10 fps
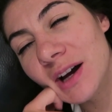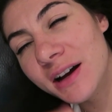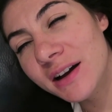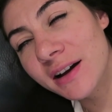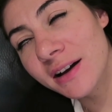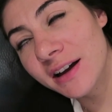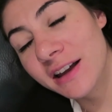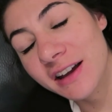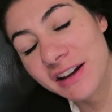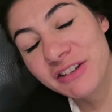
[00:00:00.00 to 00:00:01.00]

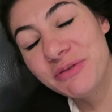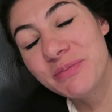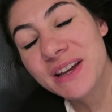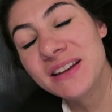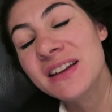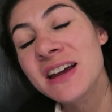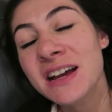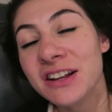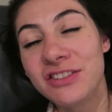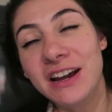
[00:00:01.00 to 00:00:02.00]
I've been
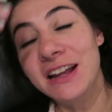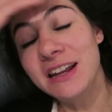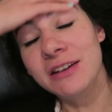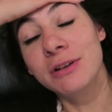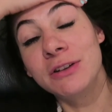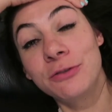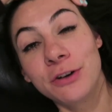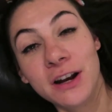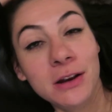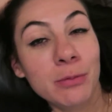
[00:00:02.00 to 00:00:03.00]
chatting with
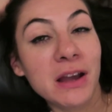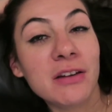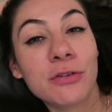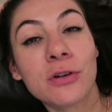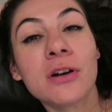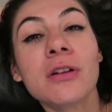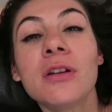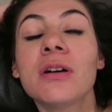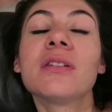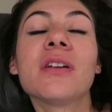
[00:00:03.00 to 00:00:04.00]
Franny Bay for a long